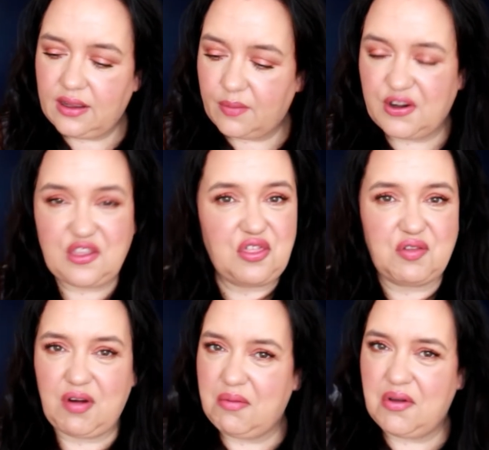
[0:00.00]
I'm going to
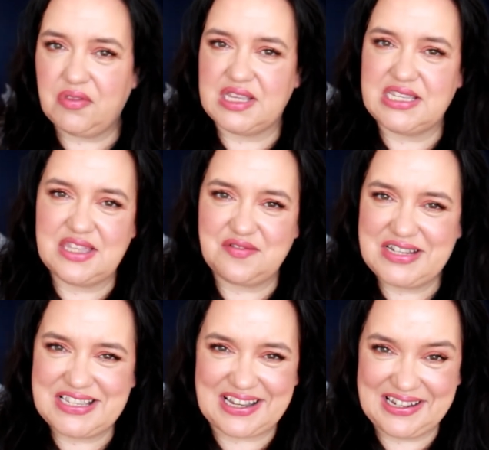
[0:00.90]
throw all this in the
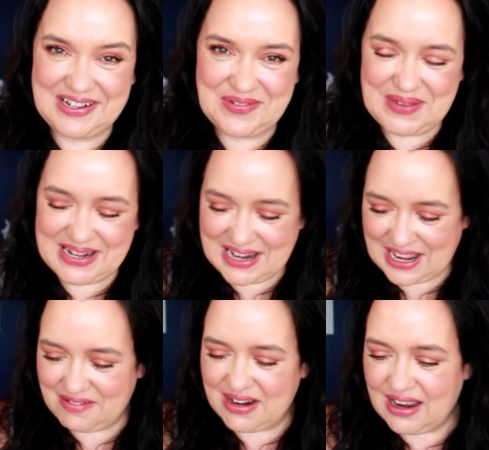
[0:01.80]
recycle bin
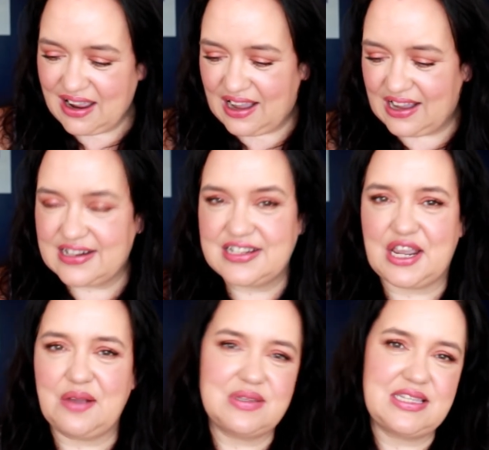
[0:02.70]
now, and
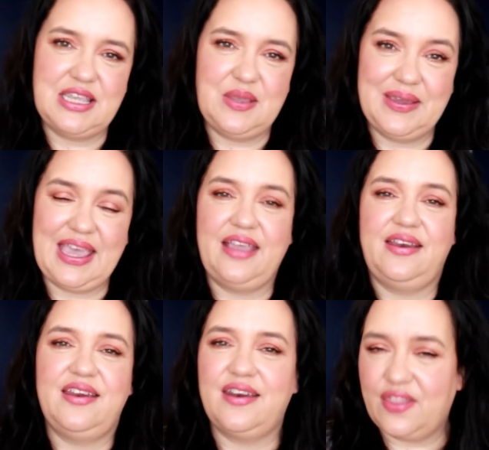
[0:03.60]
I will see you again
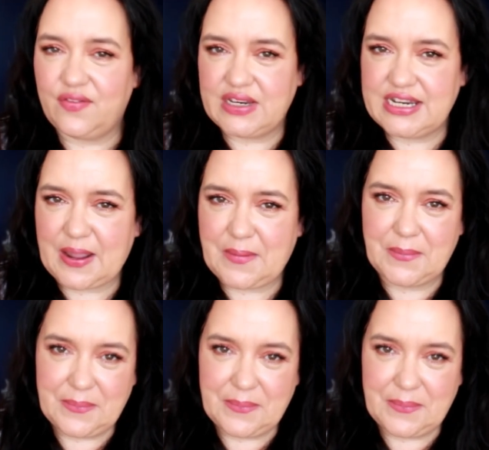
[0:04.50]
in another video.